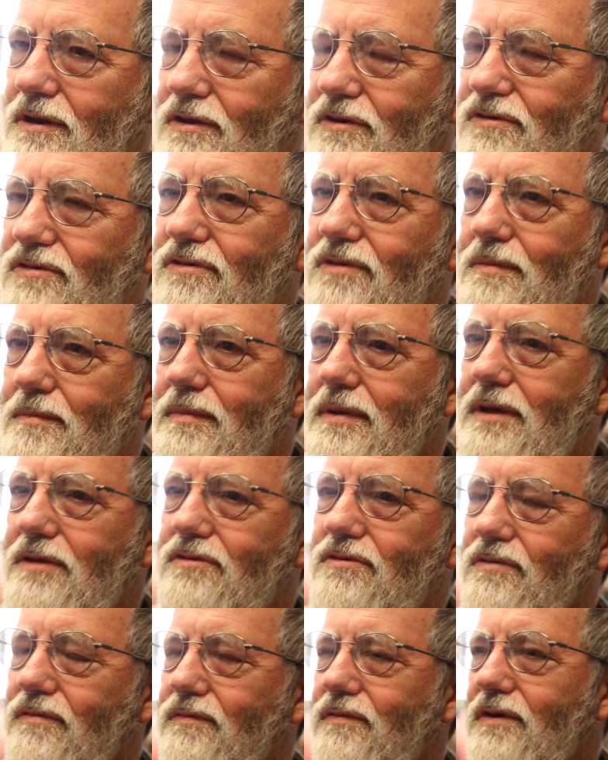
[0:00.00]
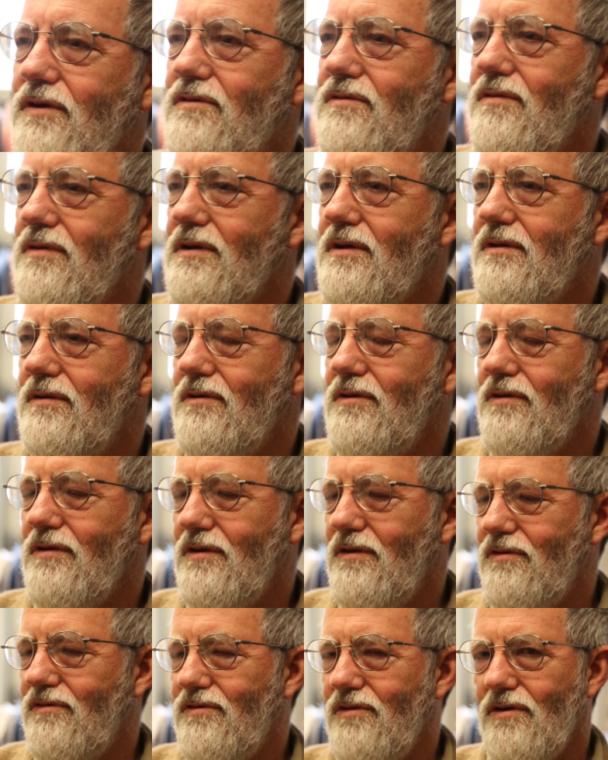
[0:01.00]
this is a major victory. Can you
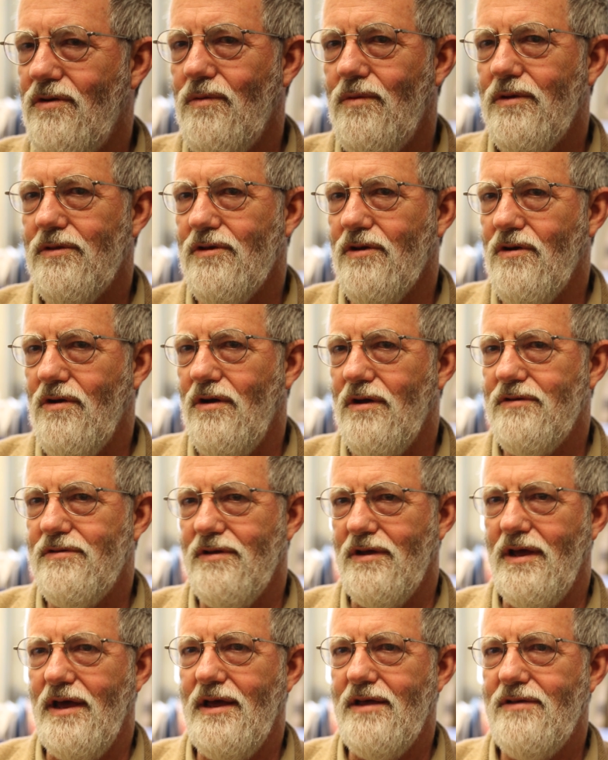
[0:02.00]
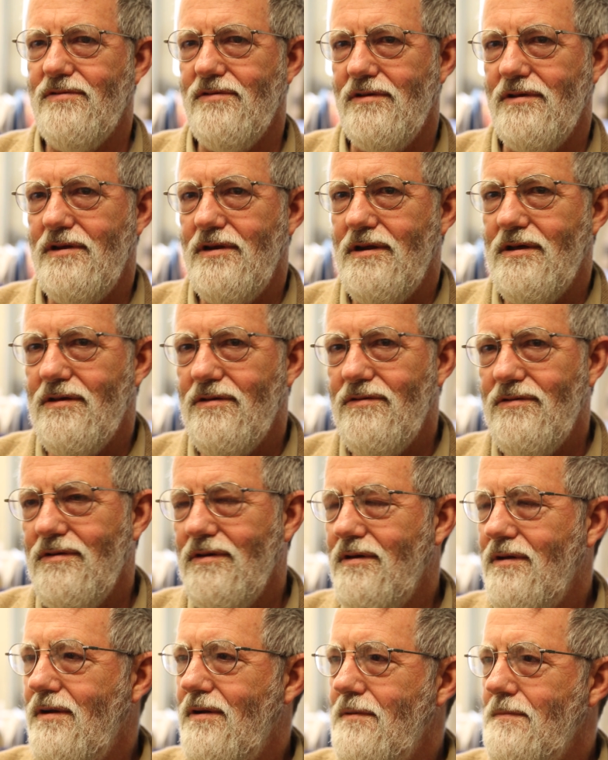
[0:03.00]
consider what the cost of gasoline is?
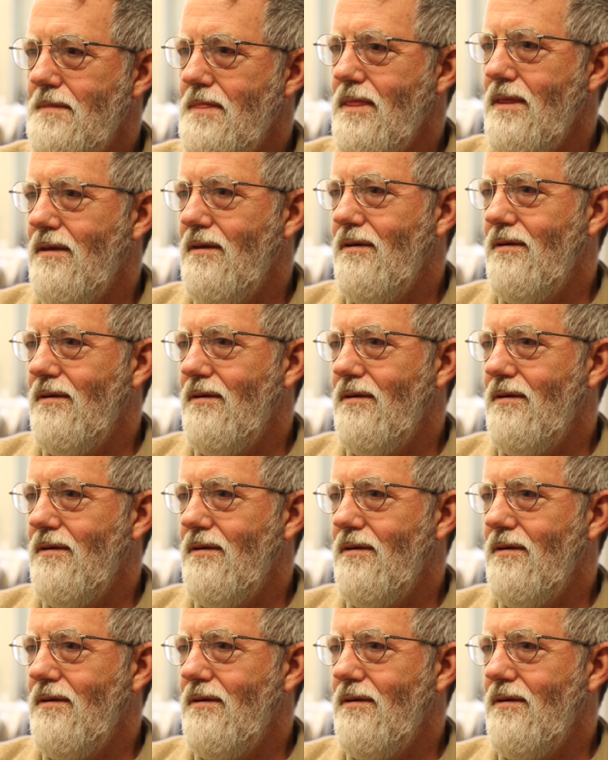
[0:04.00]
Mm -hmm.